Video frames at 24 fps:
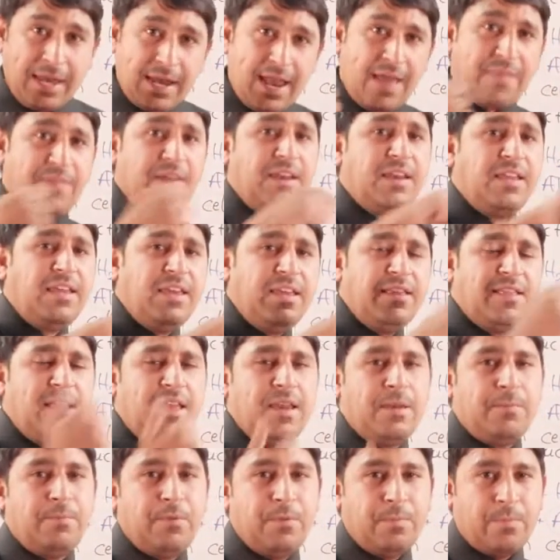Another key,
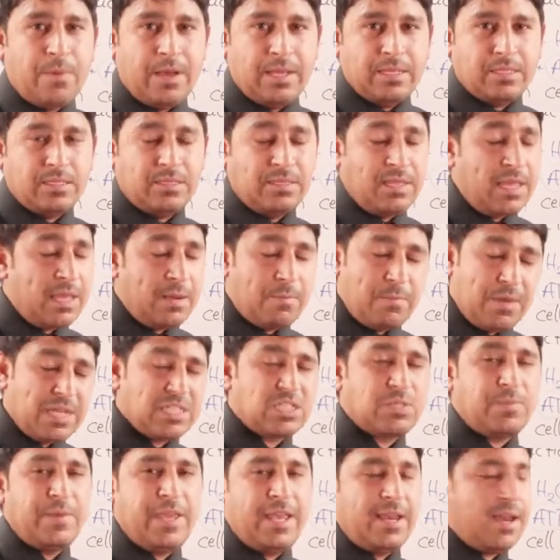there
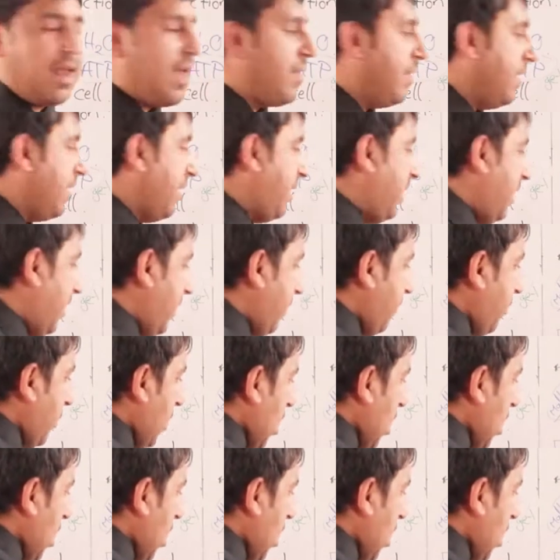must be another key.